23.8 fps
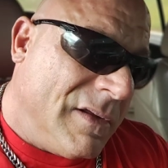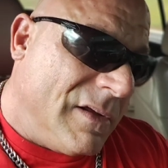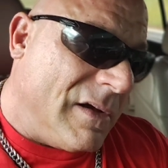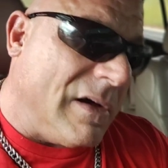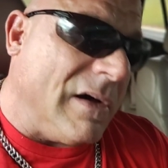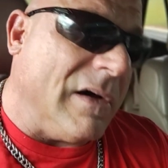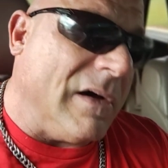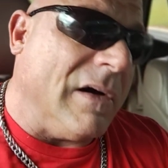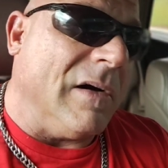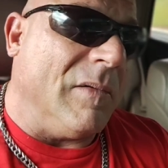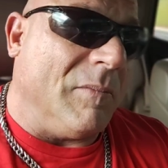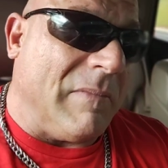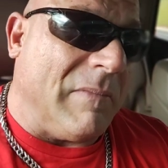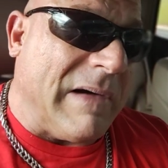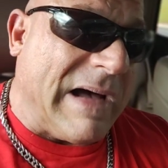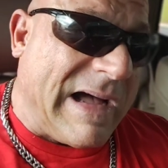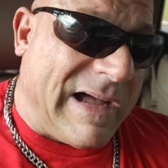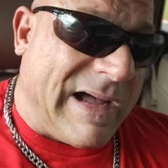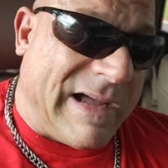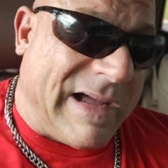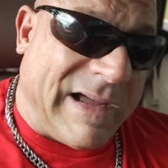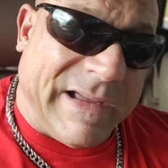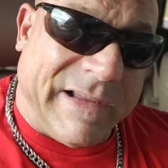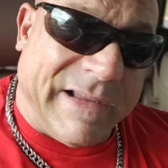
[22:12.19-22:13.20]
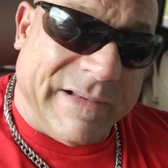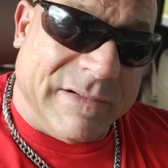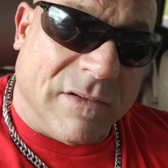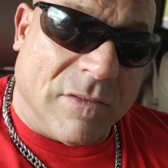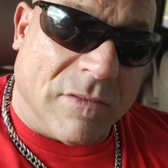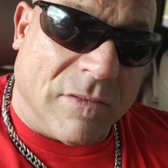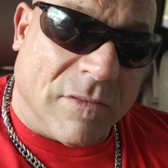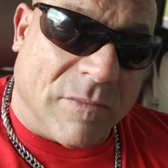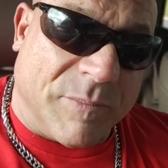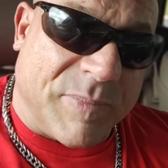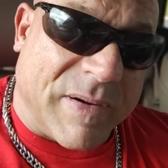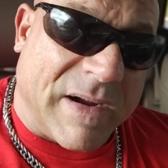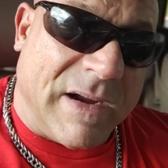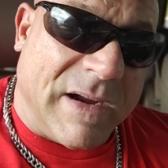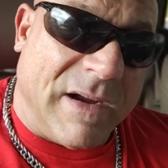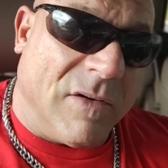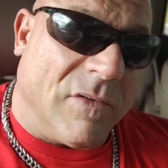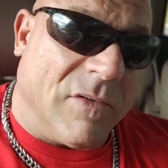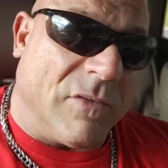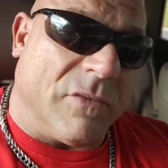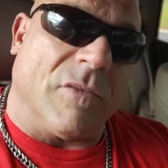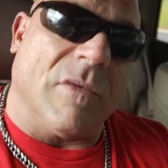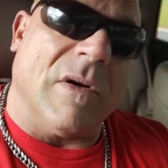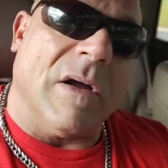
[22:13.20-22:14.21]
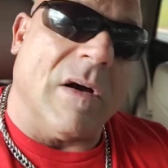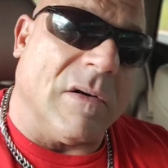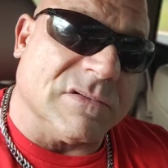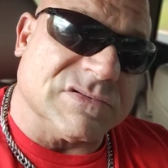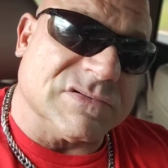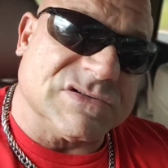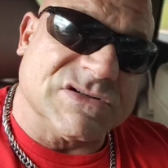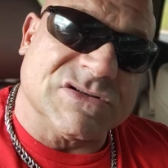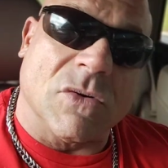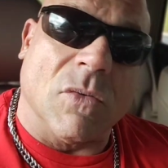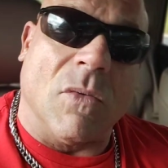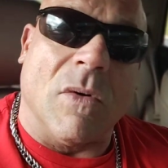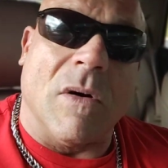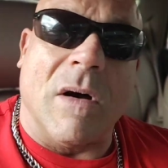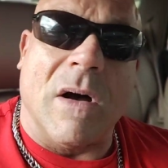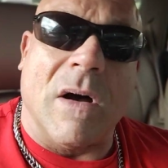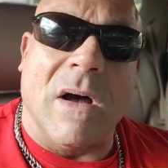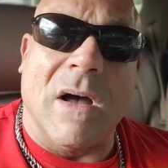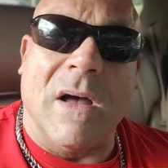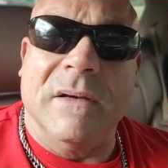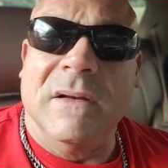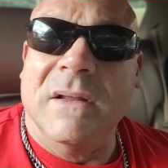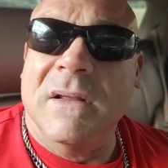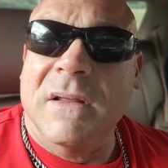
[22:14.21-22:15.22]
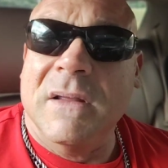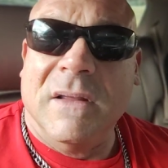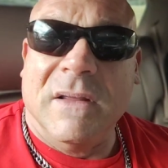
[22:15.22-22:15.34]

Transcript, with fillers: on my 800 pound raw squat,